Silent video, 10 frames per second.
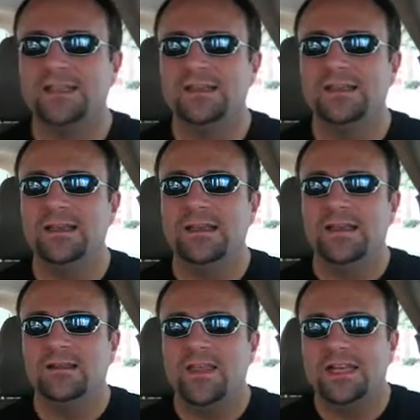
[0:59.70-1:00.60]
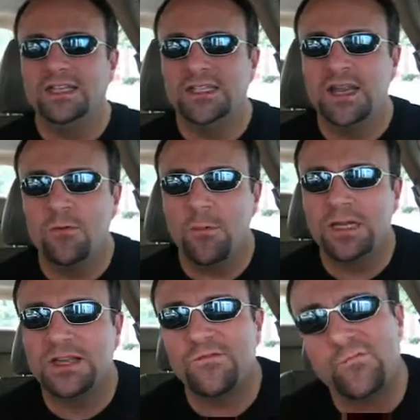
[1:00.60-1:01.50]
it? Do they just think we're a
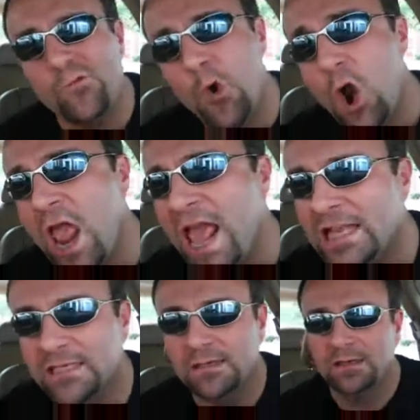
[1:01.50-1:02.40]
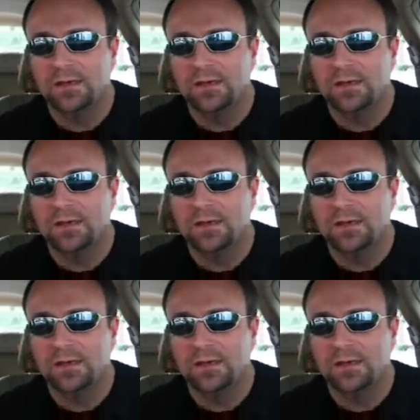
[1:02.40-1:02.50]
bunch of freaks?